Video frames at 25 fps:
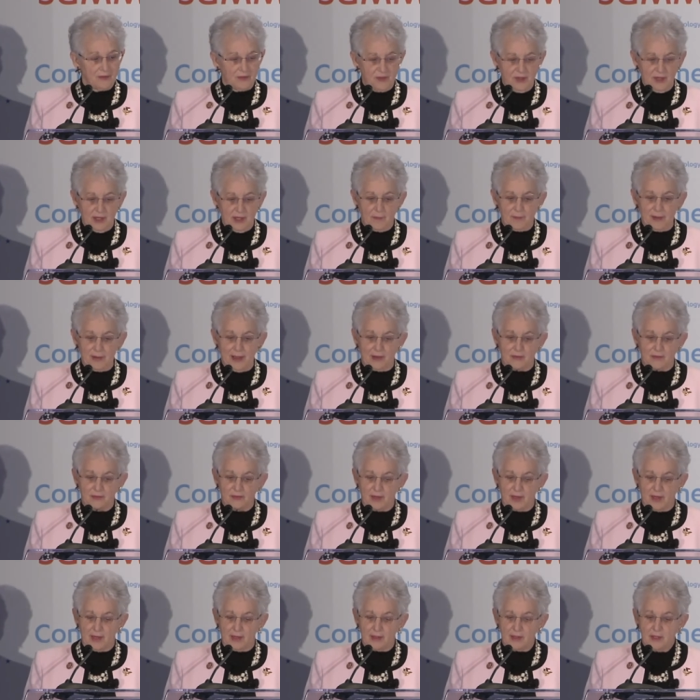Think
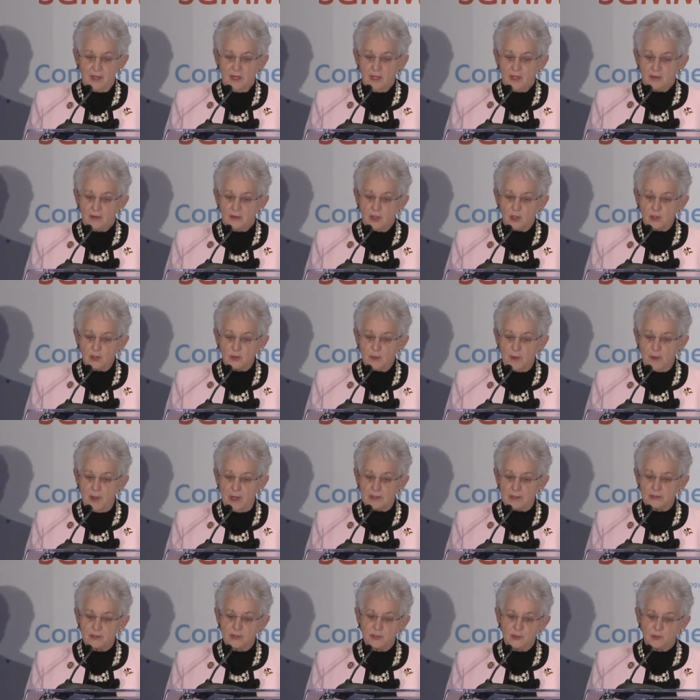about that. Those
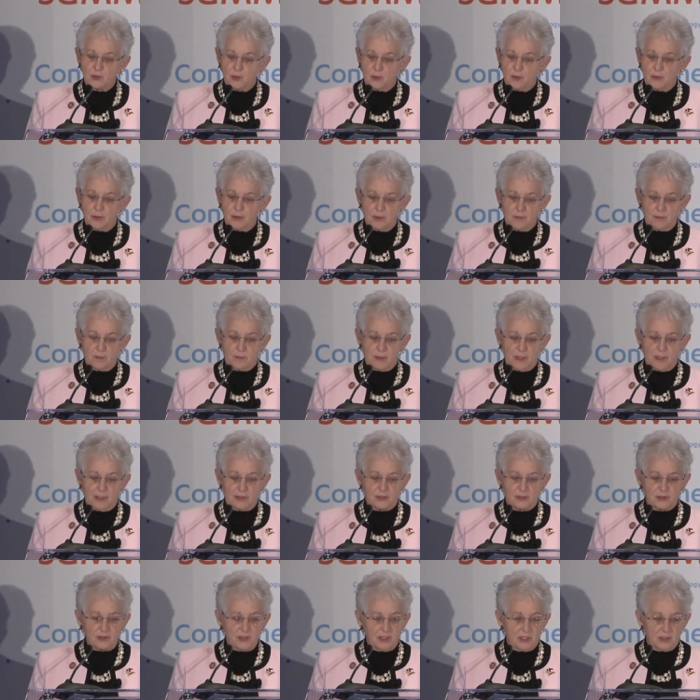policies were put in
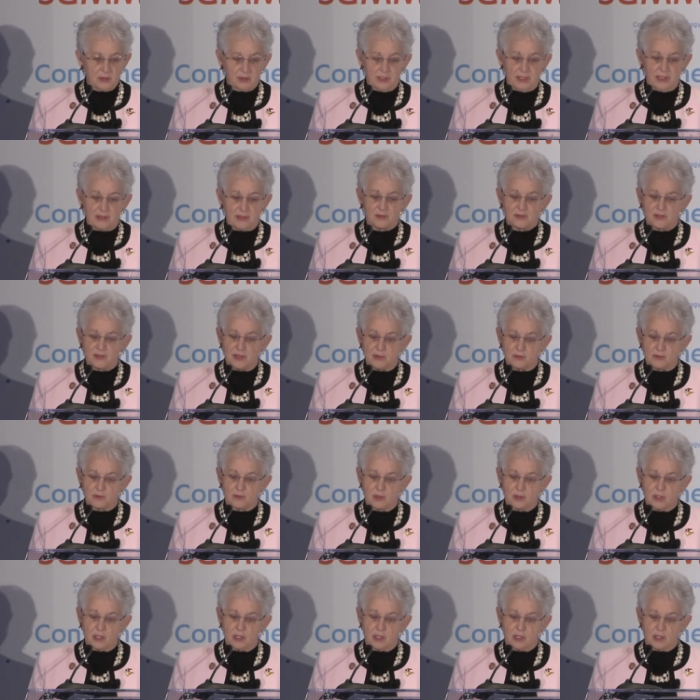place nearly a
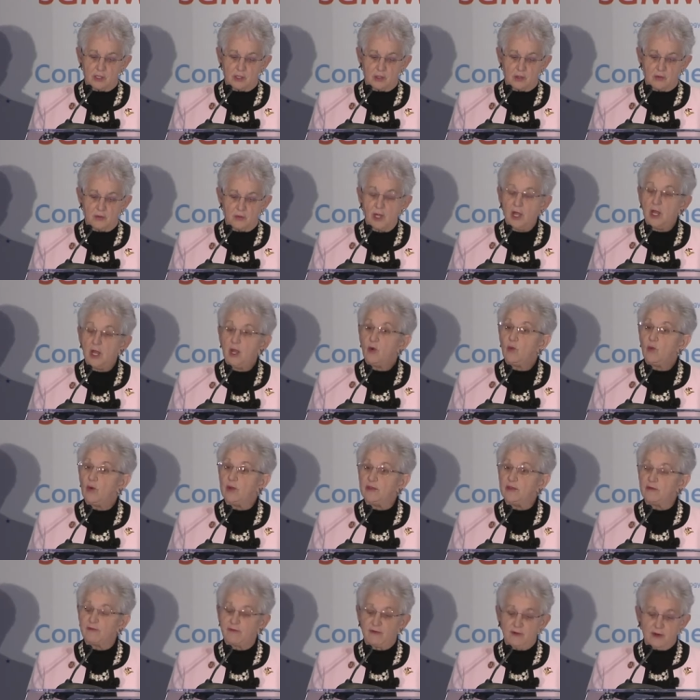century ago.
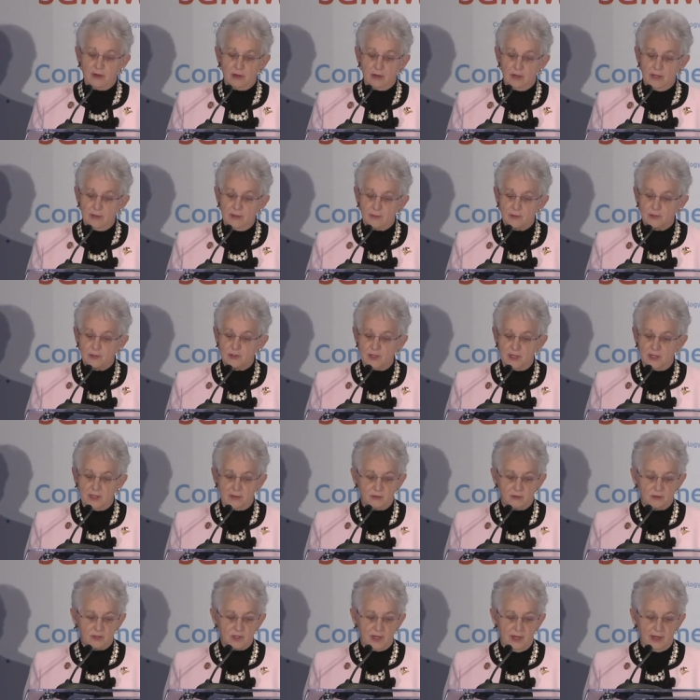When the Fair Labor
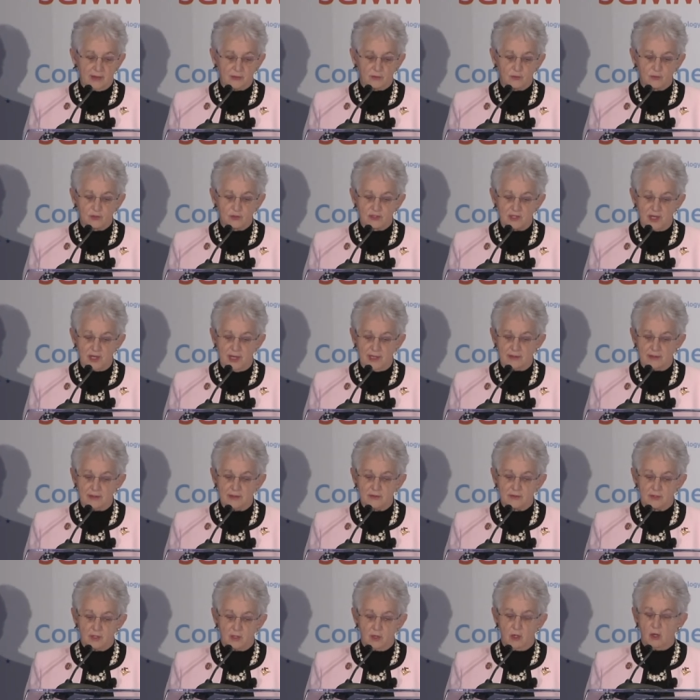Standards Act was signed
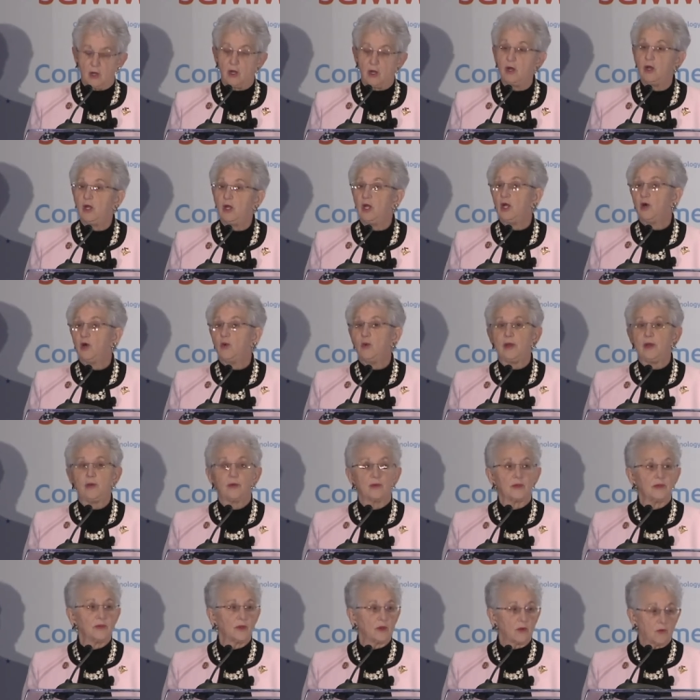into law, we
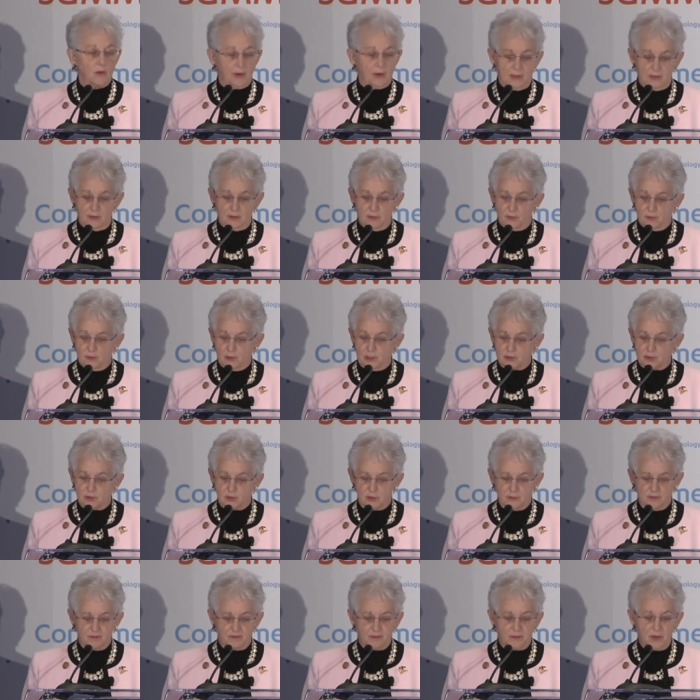were in the Great
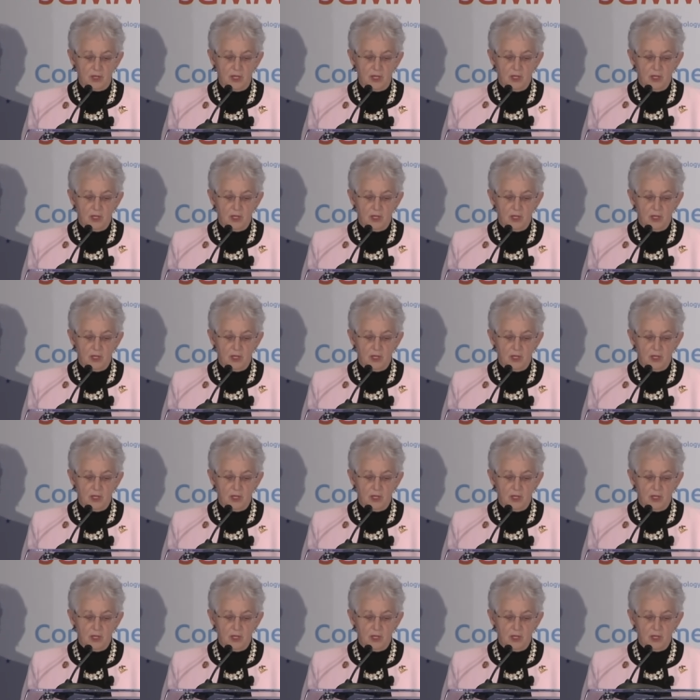Depression.